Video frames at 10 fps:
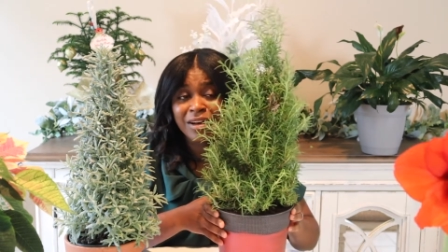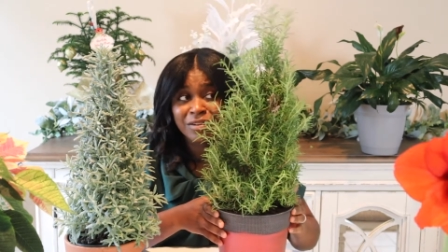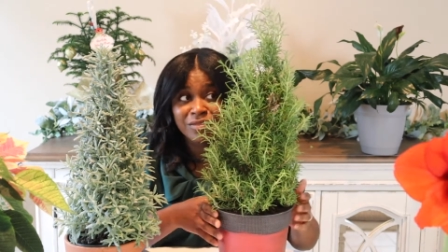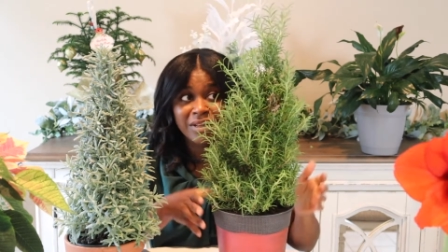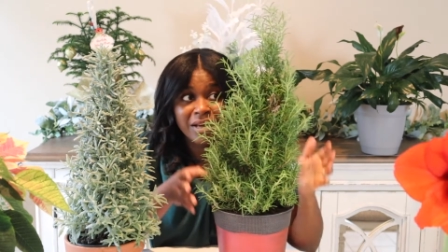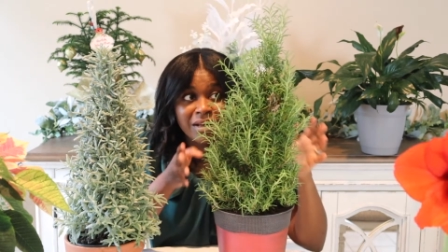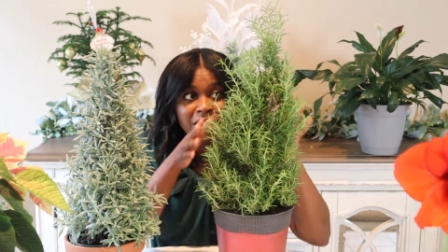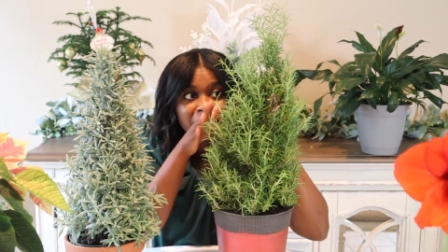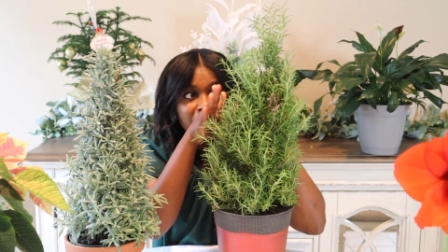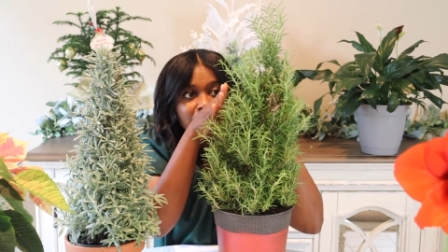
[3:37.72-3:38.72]
out of
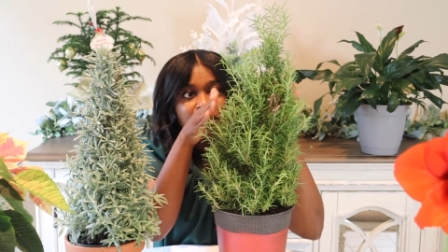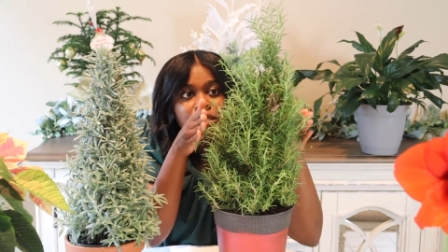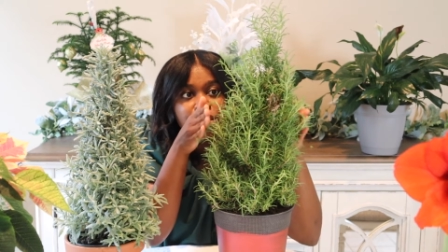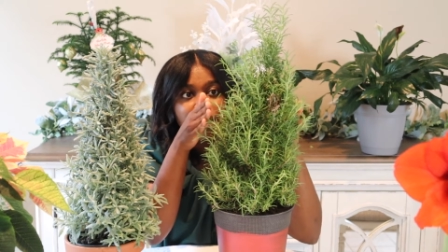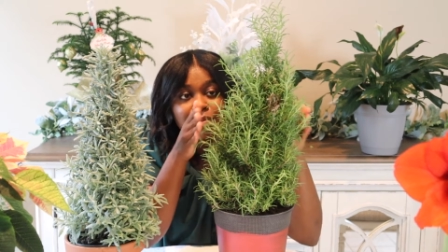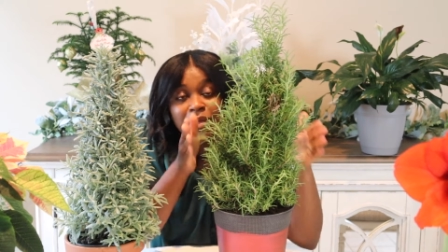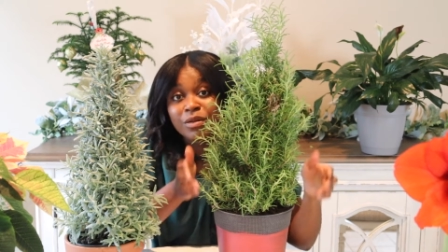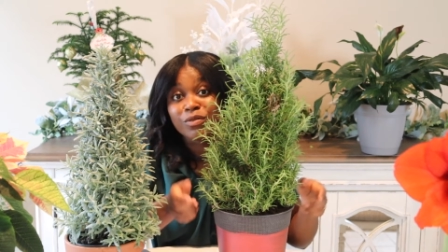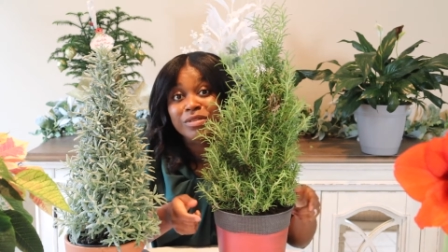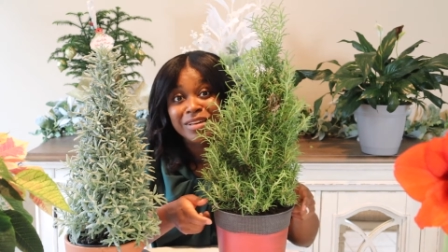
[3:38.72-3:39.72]
that shape that
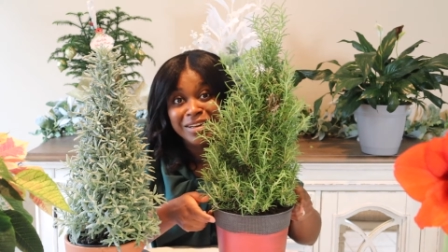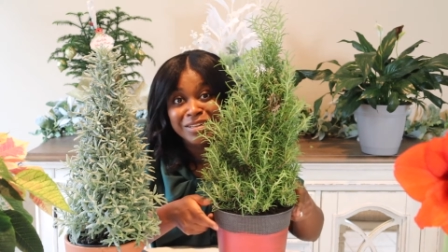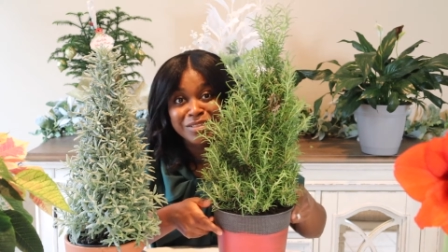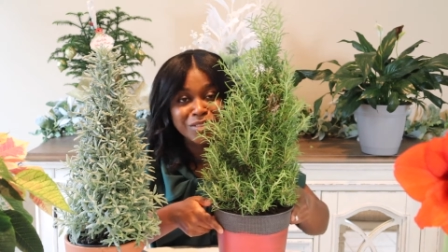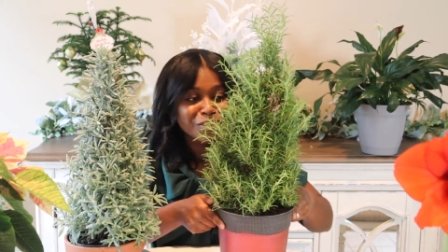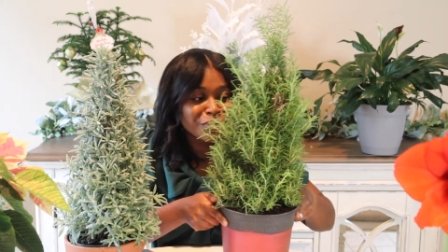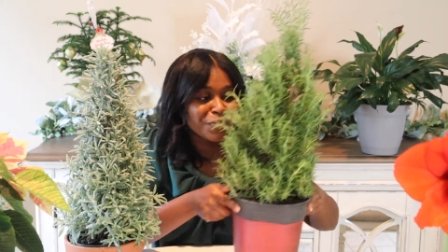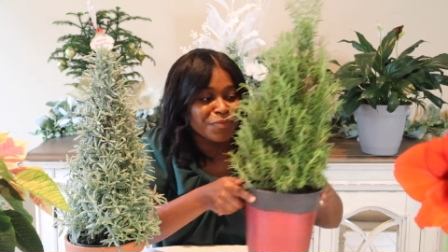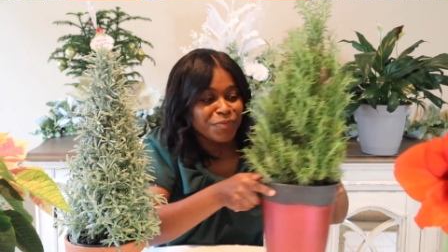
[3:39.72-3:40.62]
it was cut into.